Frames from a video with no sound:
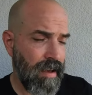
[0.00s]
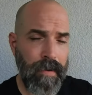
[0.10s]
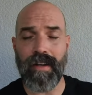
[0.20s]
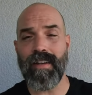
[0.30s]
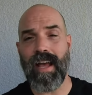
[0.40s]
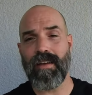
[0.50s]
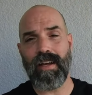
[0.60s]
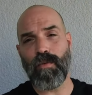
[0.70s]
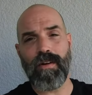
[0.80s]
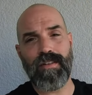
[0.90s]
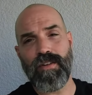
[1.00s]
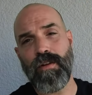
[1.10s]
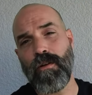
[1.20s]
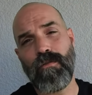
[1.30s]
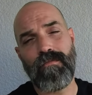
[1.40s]
But I wanted to
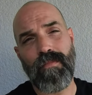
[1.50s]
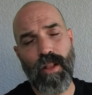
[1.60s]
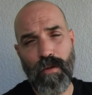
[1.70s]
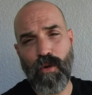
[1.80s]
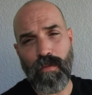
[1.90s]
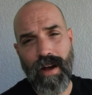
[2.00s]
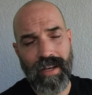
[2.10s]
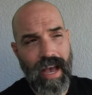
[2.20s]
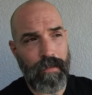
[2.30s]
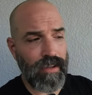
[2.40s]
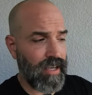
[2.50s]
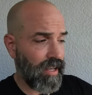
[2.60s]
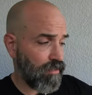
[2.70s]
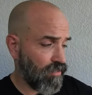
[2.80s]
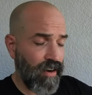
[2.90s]
know a little more about Captain
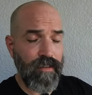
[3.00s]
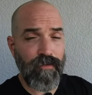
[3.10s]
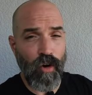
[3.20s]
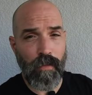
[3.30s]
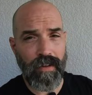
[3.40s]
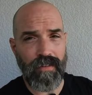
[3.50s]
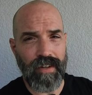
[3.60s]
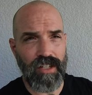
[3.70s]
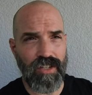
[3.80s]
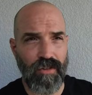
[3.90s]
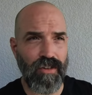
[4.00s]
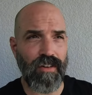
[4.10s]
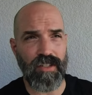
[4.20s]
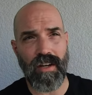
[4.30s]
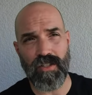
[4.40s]
Kidd. It was very informative. I just don't
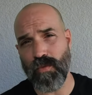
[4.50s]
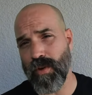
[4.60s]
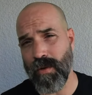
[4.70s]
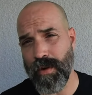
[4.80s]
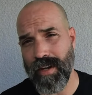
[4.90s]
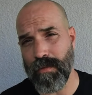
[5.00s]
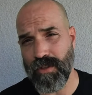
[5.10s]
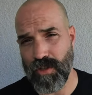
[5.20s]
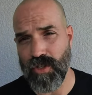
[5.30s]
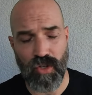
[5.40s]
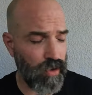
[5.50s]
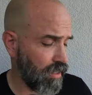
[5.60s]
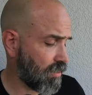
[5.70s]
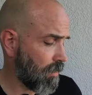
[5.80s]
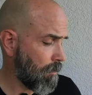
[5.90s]
know as a reread, it was a good
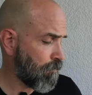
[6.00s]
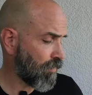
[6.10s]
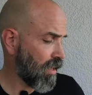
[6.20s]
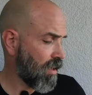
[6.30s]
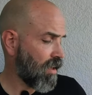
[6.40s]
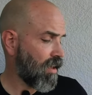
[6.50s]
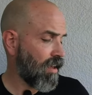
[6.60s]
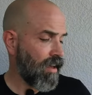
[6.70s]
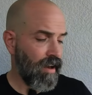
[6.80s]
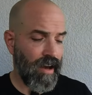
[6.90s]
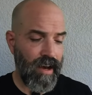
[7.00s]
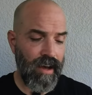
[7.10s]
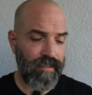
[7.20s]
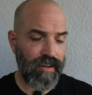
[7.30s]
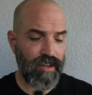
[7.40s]
choice.
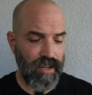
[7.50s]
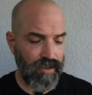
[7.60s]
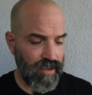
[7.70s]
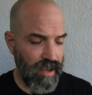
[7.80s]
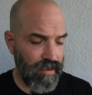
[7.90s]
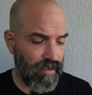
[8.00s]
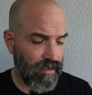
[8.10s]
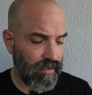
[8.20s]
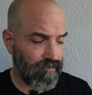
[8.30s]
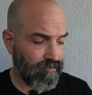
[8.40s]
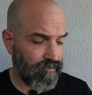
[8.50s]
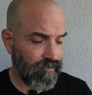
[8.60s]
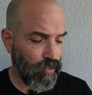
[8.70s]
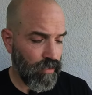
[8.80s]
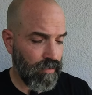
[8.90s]
There's another
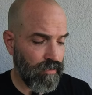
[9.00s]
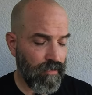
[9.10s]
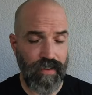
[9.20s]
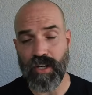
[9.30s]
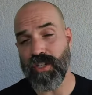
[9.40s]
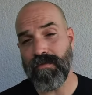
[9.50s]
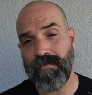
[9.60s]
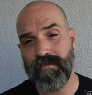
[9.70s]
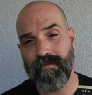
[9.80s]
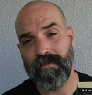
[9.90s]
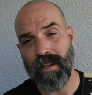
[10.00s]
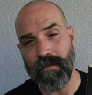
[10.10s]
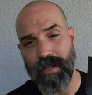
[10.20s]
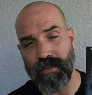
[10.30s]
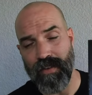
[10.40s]
fiction,
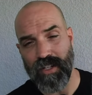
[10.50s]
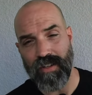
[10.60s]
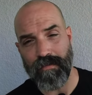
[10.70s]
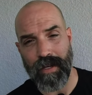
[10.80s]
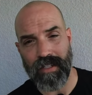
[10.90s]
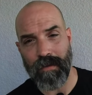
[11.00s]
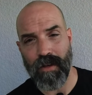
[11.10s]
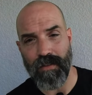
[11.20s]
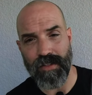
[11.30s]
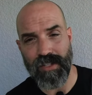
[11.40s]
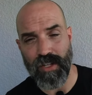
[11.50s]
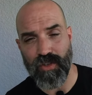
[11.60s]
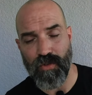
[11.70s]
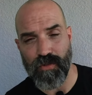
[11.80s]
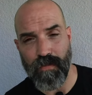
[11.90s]
piece of fiction I picked up called The
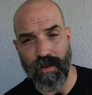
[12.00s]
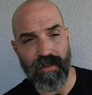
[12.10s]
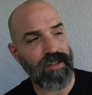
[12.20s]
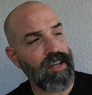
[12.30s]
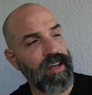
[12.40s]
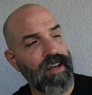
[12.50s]
Sisters Brothers.